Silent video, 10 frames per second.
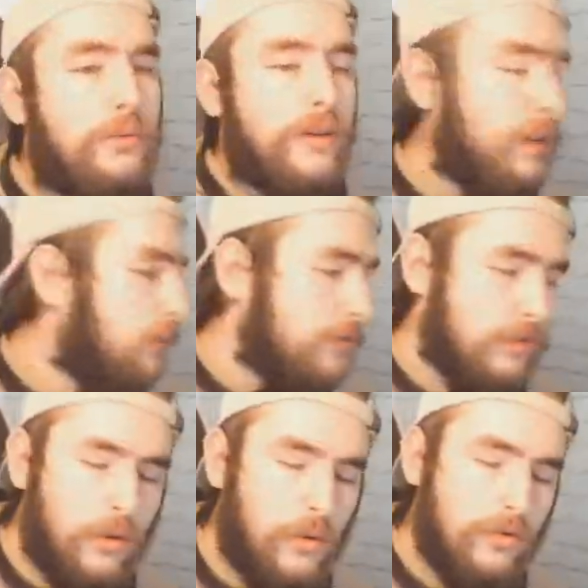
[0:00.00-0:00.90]
kill the
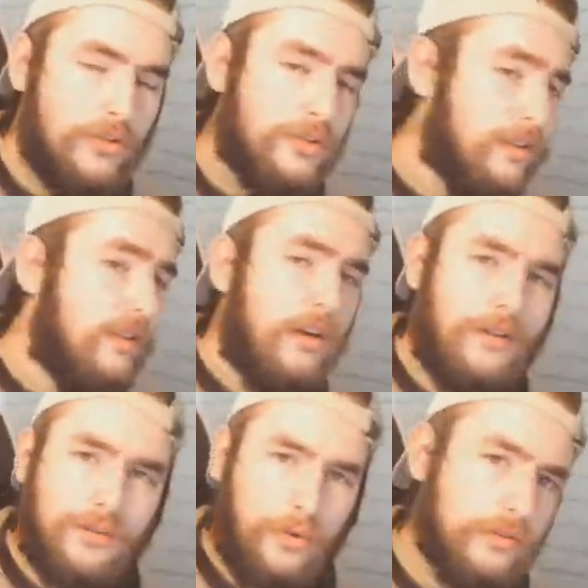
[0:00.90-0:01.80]
scorched, go
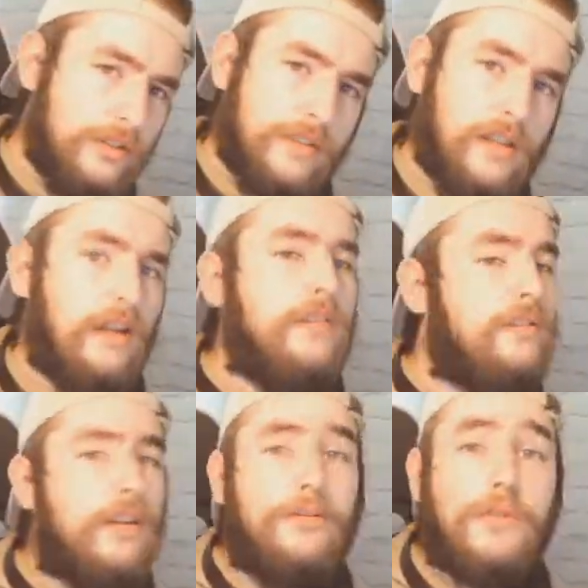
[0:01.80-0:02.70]
and talk to the
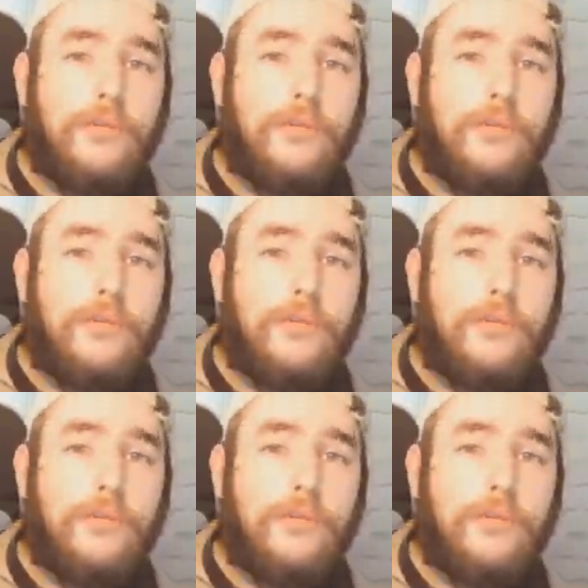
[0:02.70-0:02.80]
settlers, they'll